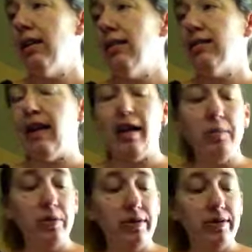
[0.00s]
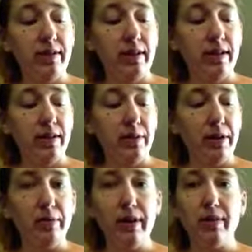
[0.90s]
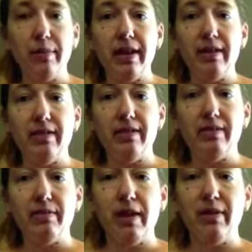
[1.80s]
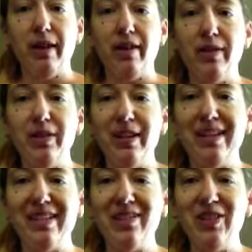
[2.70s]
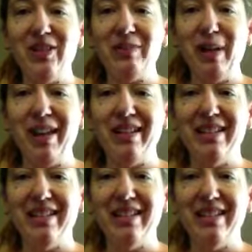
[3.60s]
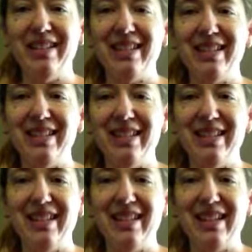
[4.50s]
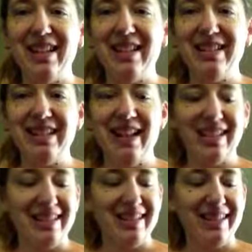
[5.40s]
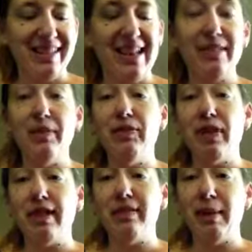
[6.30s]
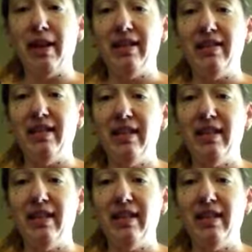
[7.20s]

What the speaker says: Sam was the one who went home with us right away. Oh, look, he's giving you a smile. That's nice. That's a reflex smile.